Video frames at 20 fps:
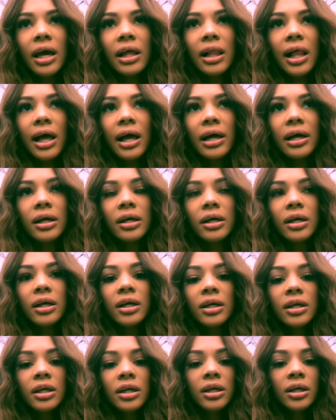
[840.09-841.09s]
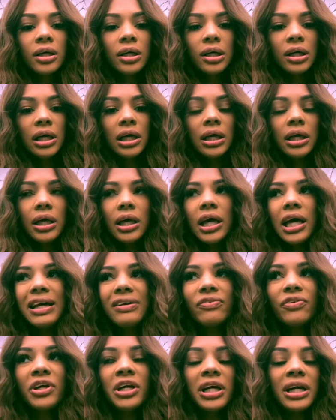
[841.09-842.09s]
like,
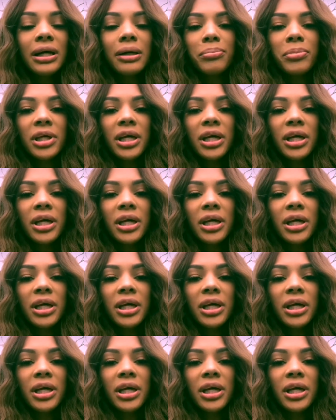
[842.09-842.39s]
if you're gonna be